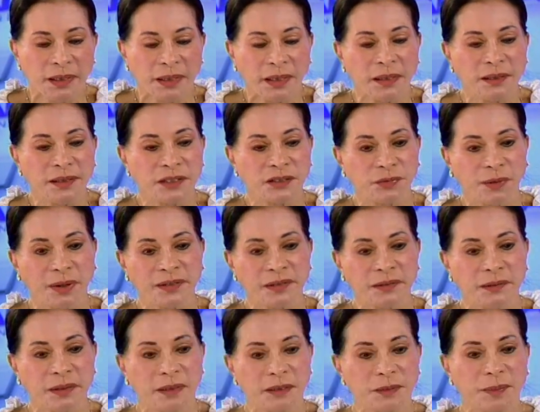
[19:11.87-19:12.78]
in his
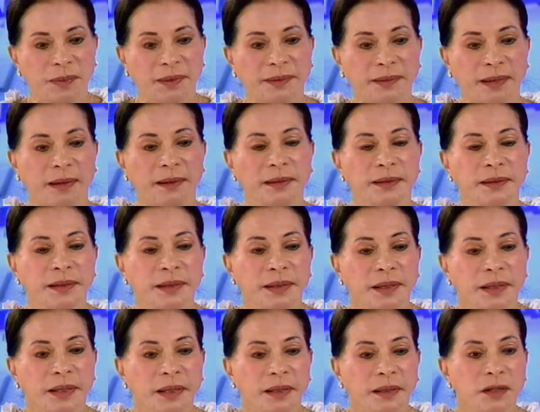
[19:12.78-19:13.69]
residence, but then,
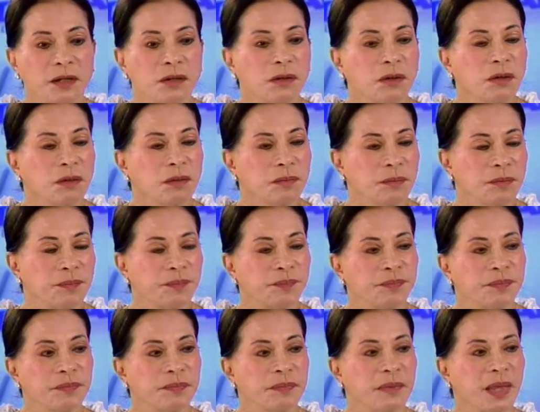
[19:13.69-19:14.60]
you know,
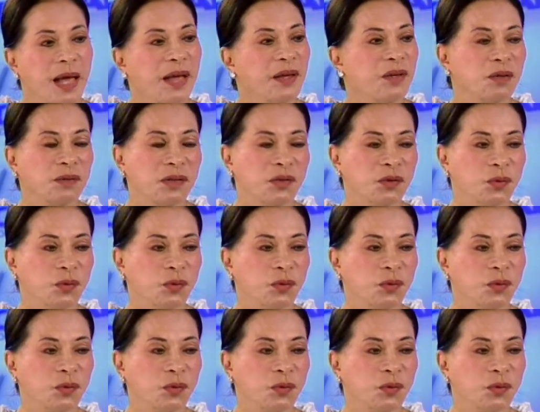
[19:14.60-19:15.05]
I couldn't